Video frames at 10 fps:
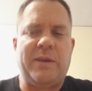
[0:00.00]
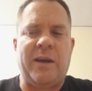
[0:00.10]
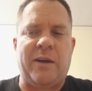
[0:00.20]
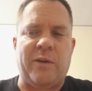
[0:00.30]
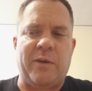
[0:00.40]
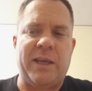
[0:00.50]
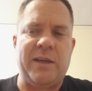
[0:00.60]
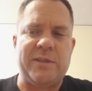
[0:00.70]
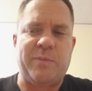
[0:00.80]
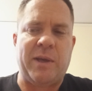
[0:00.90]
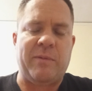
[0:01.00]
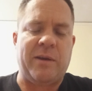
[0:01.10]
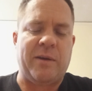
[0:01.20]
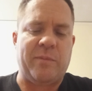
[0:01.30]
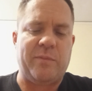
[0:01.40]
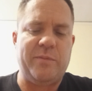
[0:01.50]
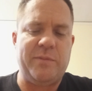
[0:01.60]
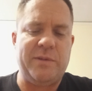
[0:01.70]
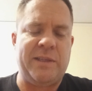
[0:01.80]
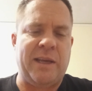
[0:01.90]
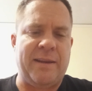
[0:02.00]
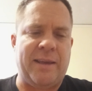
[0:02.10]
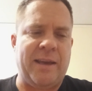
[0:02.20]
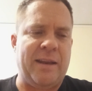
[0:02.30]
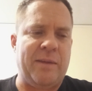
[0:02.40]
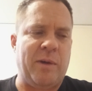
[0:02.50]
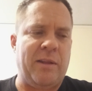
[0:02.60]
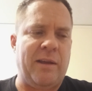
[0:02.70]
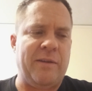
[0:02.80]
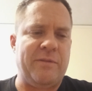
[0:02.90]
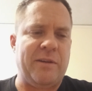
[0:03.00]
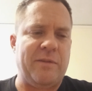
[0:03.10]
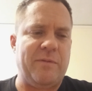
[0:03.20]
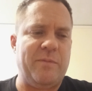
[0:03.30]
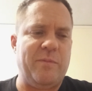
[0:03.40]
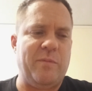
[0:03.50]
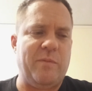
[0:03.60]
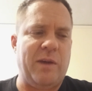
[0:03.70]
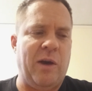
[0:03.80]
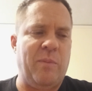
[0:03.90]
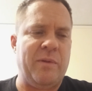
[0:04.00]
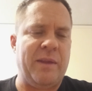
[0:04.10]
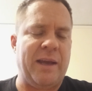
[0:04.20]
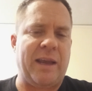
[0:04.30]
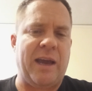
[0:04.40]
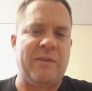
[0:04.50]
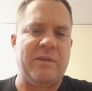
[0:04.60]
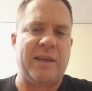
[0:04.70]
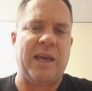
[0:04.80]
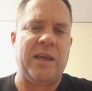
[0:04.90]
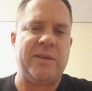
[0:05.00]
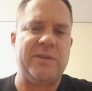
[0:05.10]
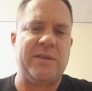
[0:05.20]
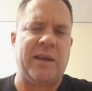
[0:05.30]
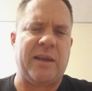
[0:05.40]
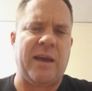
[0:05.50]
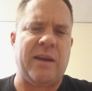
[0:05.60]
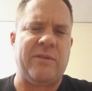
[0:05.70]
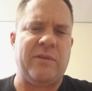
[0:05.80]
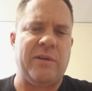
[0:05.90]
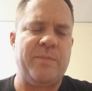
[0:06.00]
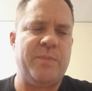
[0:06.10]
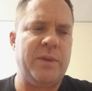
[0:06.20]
I don't know. I guess maybe I'm dedicating my life to helping that kind of a case, that kind of a